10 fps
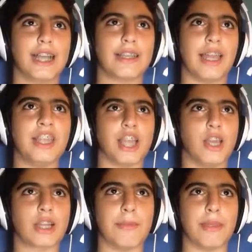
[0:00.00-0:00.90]
Tanisha, look
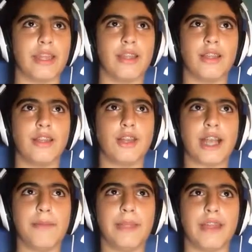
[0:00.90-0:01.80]
at me, look at
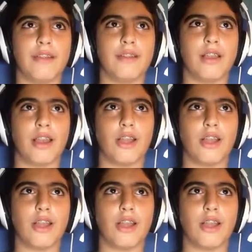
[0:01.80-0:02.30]
me, look